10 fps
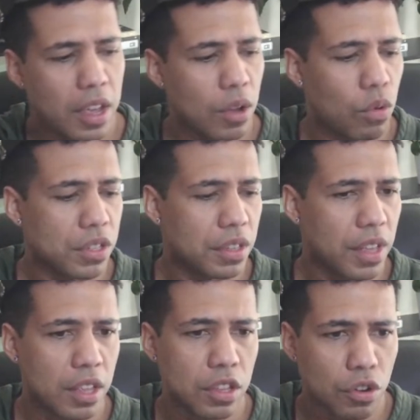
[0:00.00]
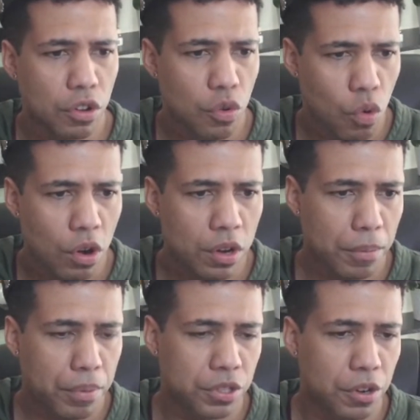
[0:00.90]
It wasn't that you wore
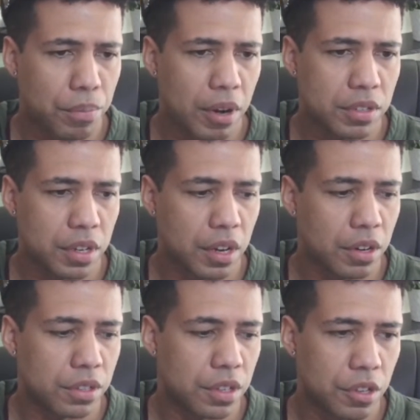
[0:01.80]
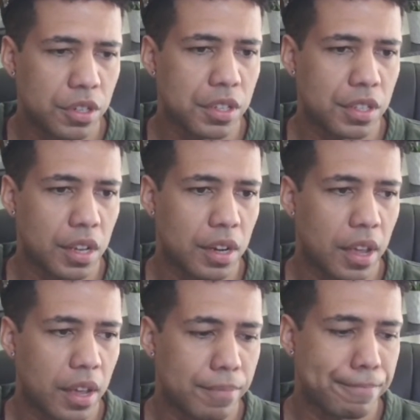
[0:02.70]
a certain pair of sneakers. You just said,
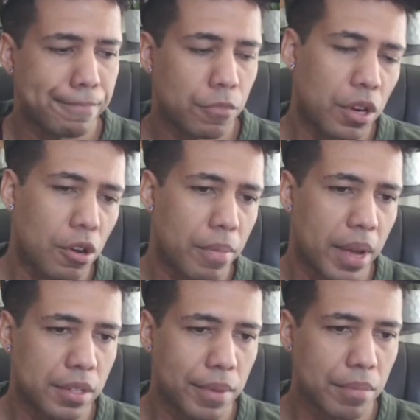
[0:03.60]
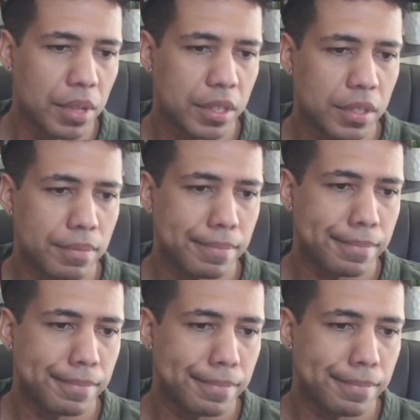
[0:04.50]
"Hey, want to go back to my place?"